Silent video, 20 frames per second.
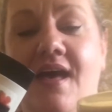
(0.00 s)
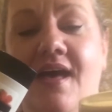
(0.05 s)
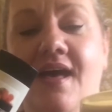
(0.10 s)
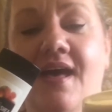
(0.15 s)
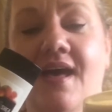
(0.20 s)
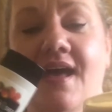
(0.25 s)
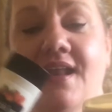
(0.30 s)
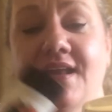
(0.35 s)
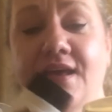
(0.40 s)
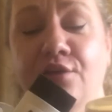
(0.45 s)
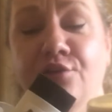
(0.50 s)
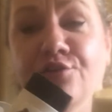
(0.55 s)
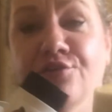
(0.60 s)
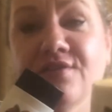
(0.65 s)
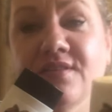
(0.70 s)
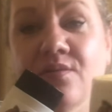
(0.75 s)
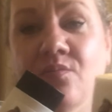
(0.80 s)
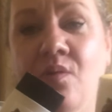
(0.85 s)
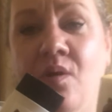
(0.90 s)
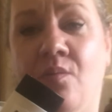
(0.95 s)
and I
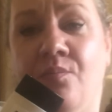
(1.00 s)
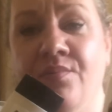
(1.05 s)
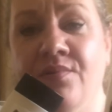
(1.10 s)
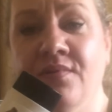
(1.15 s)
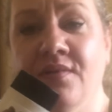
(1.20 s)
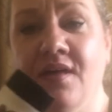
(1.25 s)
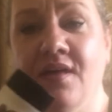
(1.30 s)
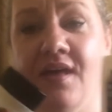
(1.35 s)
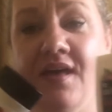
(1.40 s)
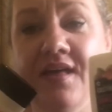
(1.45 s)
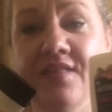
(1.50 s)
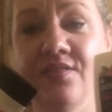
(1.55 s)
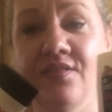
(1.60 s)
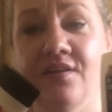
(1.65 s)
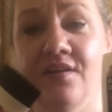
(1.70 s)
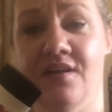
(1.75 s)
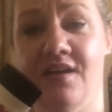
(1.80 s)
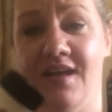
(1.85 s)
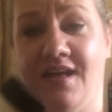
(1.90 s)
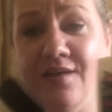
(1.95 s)
used them up, and
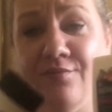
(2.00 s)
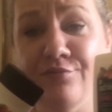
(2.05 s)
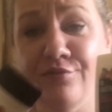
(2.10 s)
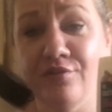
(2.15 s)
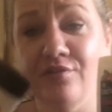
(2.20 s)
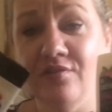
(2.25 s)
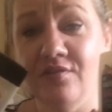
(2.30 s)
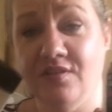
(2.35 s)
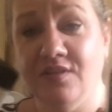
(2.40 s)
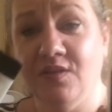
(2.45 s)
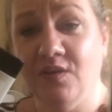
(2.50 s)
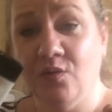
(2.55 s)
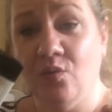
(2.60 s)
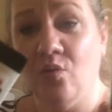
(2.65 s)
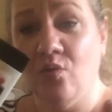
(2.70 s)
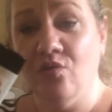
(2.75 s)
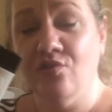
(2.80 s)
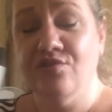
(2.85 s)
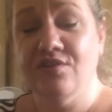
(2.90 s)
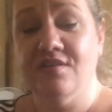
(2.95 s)
they're absolutely
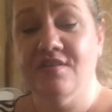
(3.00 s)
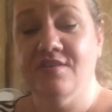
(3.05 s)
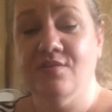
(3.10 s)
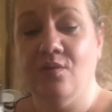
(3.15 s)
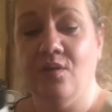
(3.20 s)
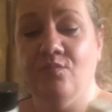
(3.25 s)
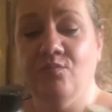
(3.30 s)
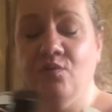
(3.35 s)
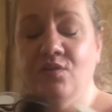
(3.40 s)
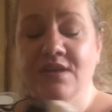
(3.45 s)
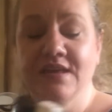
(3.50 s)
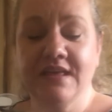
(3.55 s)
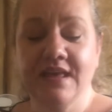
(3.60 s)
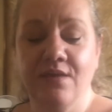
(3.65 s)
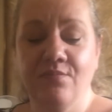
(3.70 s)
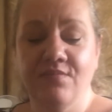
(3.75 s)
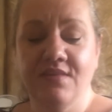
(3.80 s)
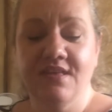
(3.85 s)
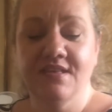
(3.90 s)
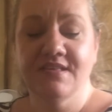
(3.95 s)
gorgeous. So I'm going to
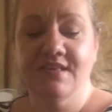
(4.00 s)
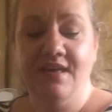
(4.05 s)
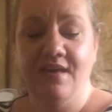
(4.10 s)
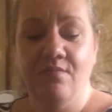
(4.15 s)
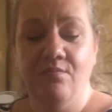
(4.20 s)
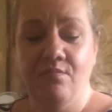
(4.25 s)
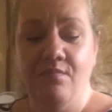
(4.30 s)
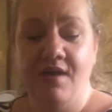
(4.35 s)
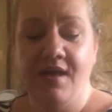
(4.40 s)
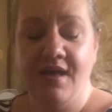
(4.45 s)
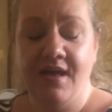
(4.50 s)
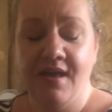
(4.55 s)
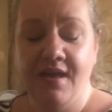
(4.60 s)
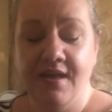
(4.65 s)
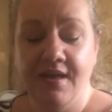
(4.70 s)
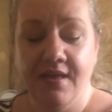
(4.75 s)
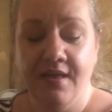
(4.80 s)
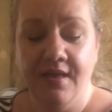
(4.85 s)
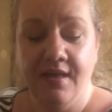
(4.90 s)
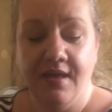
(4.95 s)
keep these in my,
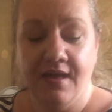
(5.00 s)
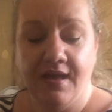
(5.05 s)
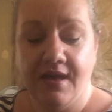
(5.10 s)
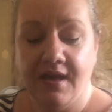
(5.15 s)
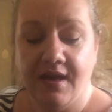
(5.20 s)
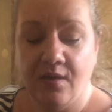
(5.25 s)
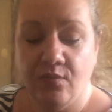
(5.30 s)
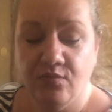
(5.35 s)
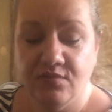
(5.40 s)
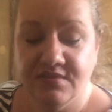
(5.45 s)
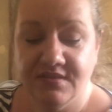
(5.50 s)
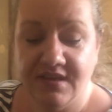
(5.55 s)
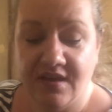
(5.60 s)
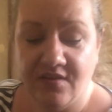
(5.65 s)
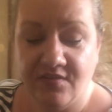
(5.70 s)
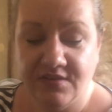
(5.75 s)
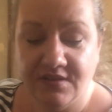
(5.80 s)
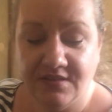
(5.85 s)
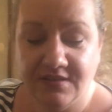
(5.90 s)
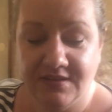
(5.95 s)
I would
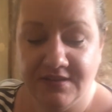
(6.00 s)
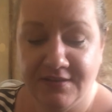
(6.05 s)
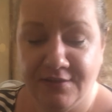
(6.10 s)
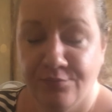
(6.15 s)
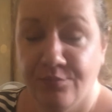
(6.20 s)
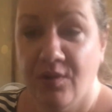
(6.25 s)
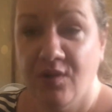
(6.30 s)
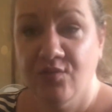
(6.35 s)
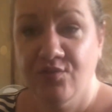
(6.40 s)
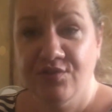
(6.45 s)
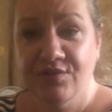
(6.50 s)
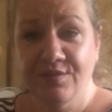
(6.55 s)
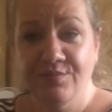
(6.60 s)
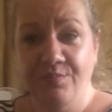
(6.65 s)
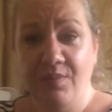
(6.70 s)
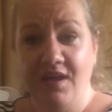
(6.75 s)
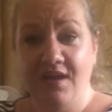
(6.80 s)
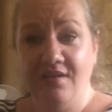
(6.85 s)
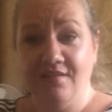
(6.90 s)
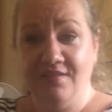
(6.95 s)
definitely repurchase
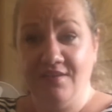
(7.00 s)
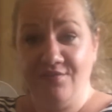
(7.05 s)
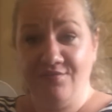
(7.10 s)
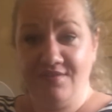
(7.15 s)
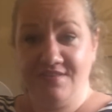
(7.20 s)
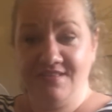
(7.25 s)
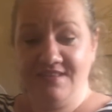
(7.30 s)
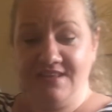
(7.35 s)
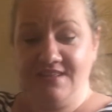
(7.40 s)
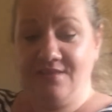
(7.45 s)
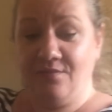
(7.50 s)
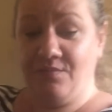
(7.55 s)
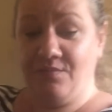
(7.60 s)
pile if I see them